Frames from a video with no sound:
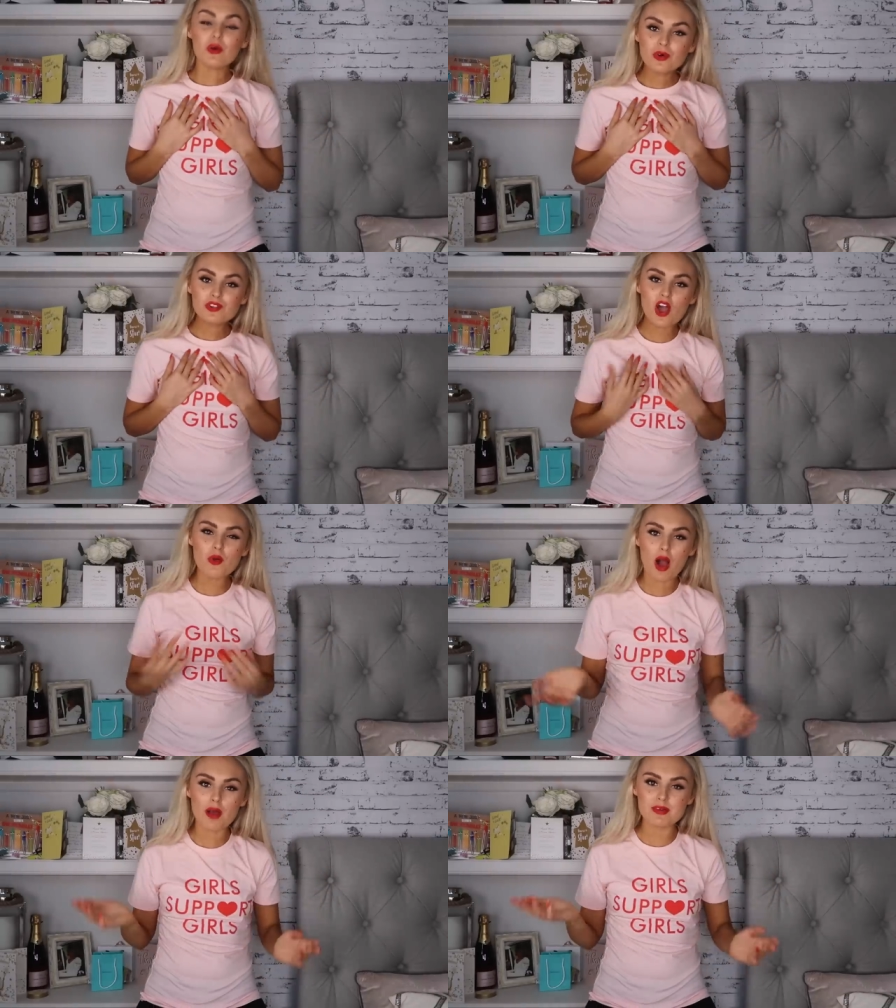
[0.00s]
all
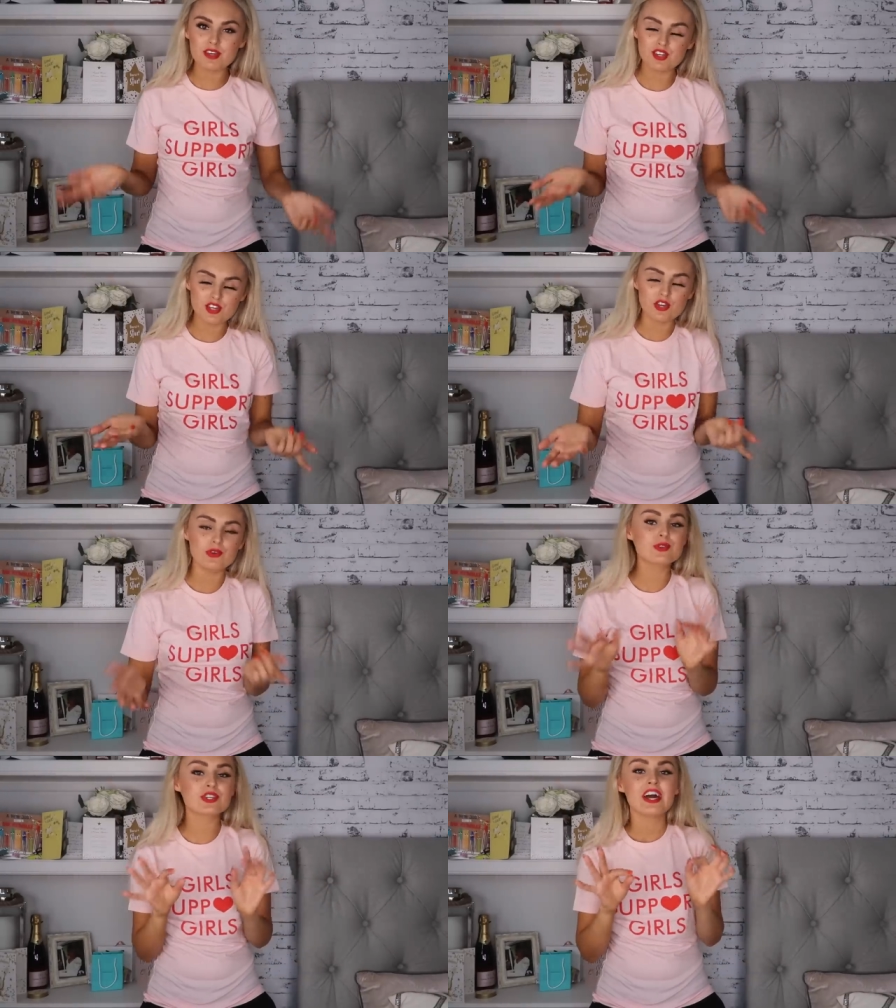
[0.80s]
know I'm a
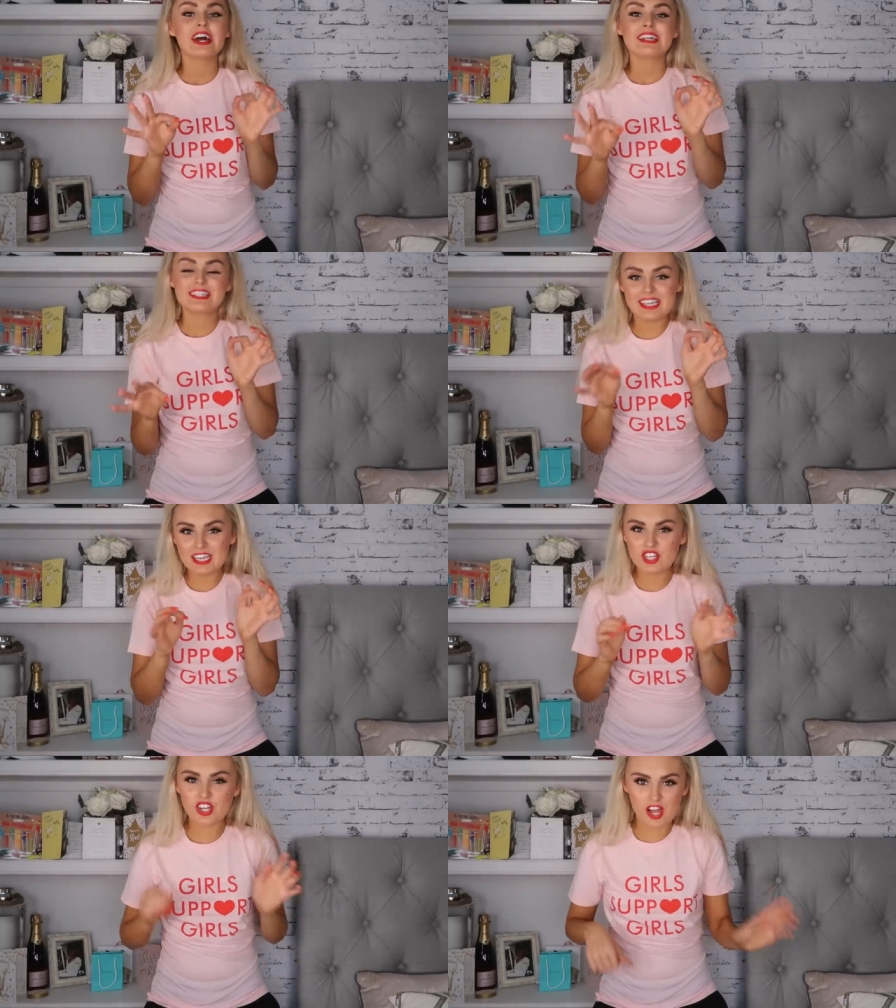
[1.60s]
huge
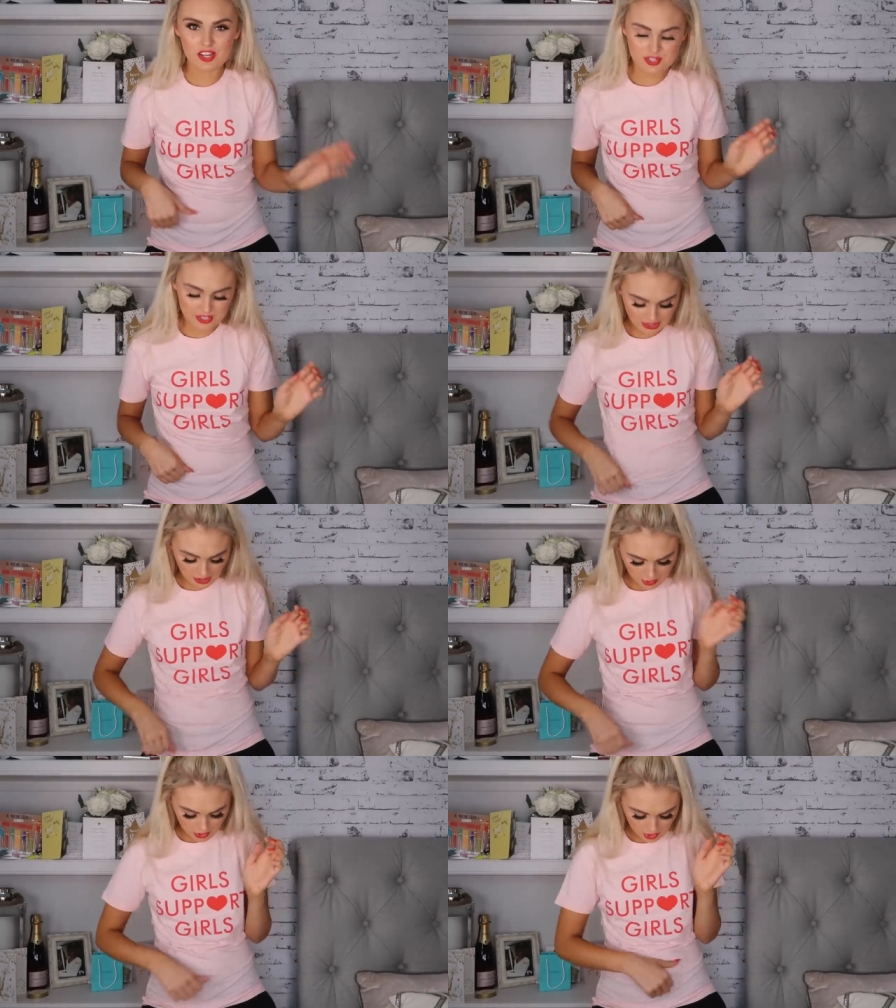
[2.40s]
t-shirt
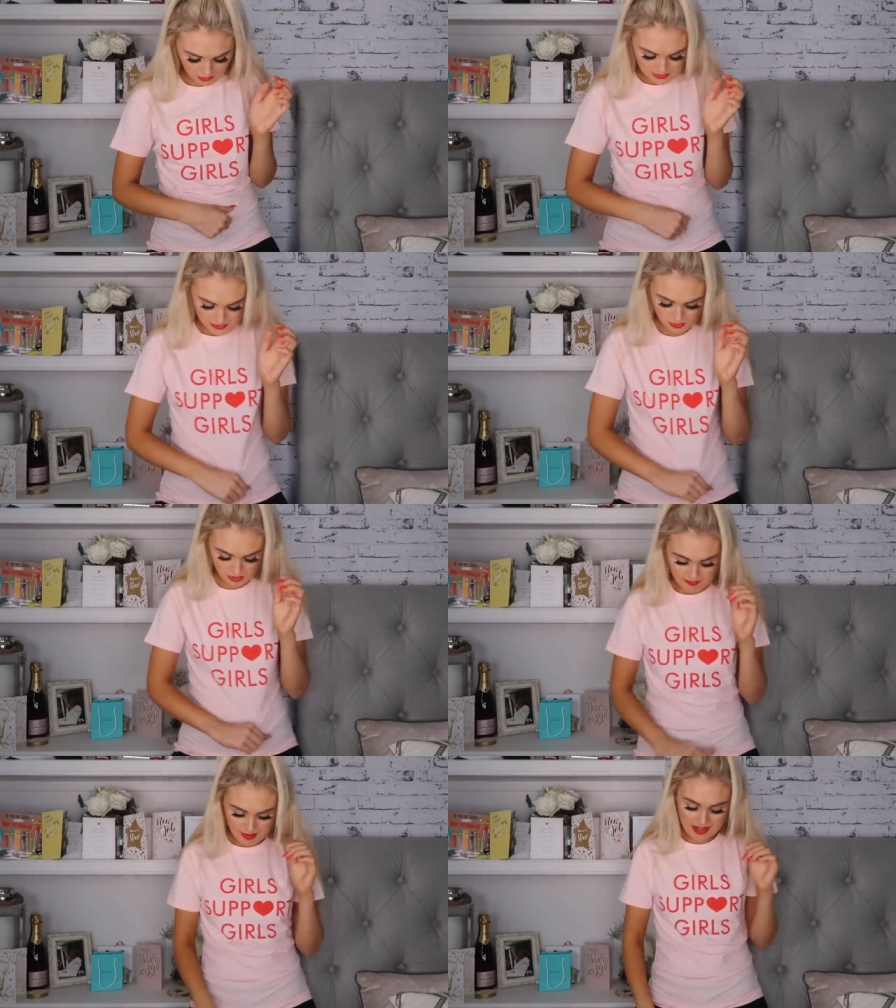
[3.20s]
slogo sort
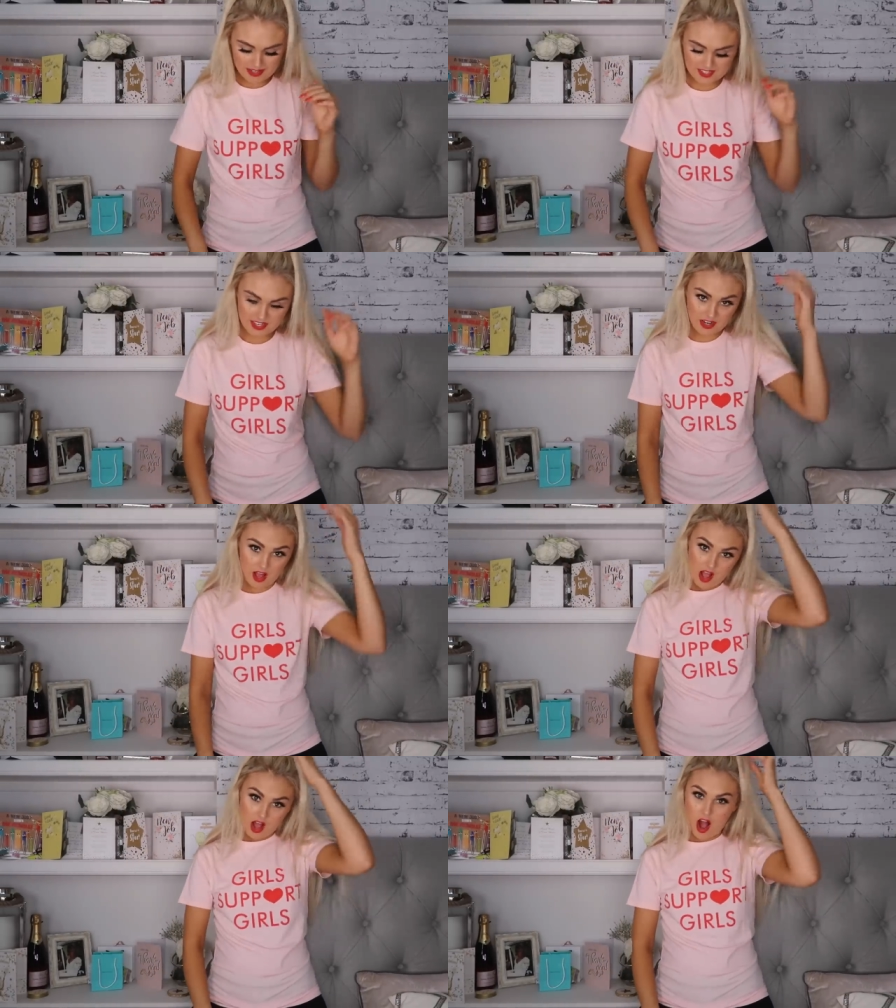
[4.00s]
of person